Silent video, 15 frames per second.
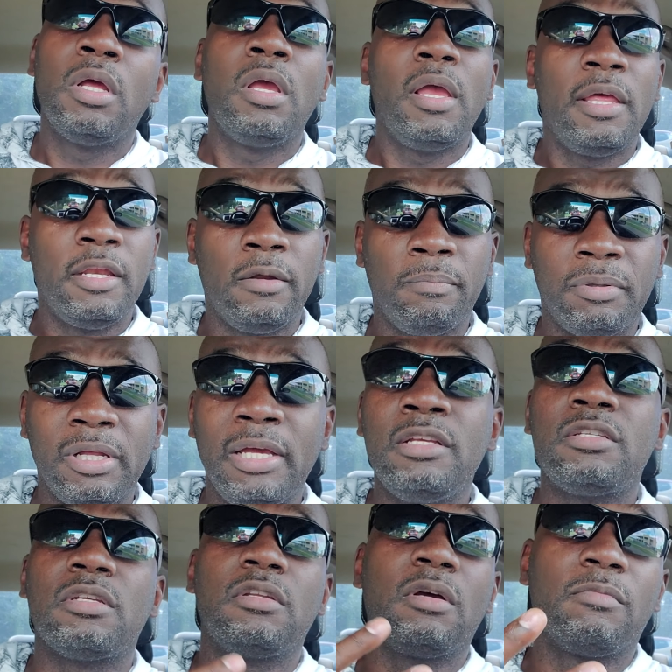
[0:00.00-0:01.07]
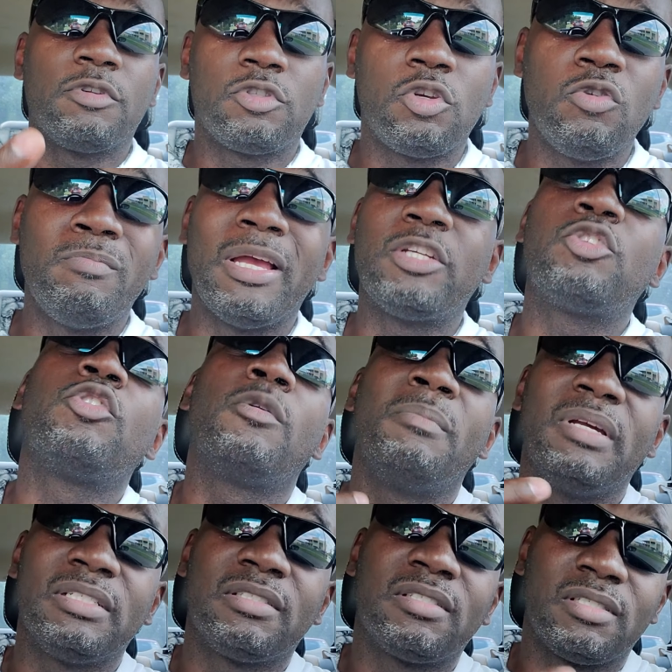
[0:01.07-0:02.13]
and in place, and number 2, make sure your
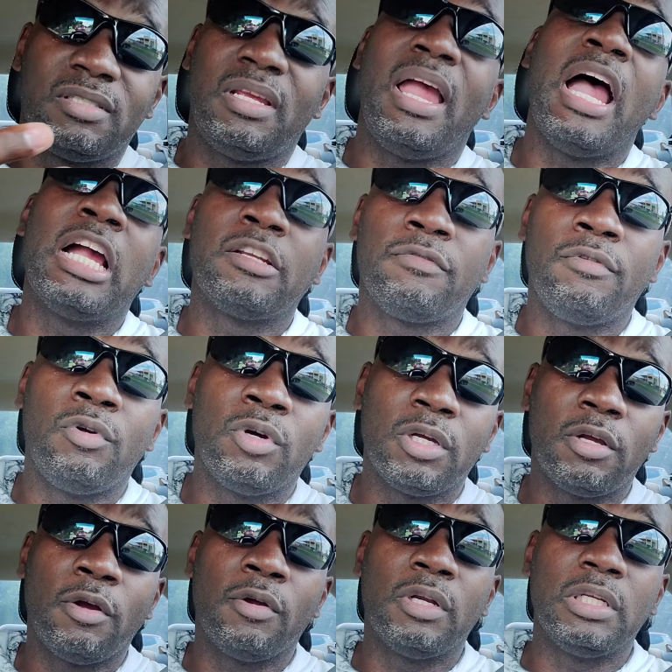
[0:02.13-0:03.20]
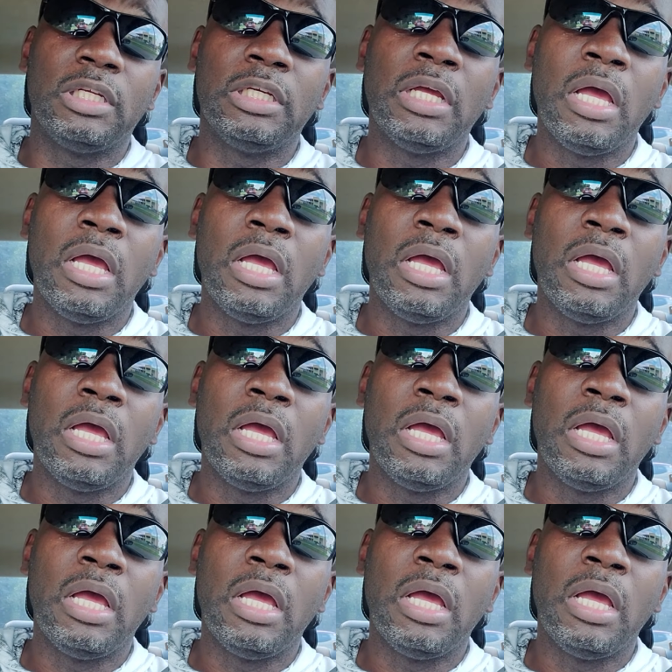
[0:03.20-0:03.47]
business is cash flowing currently,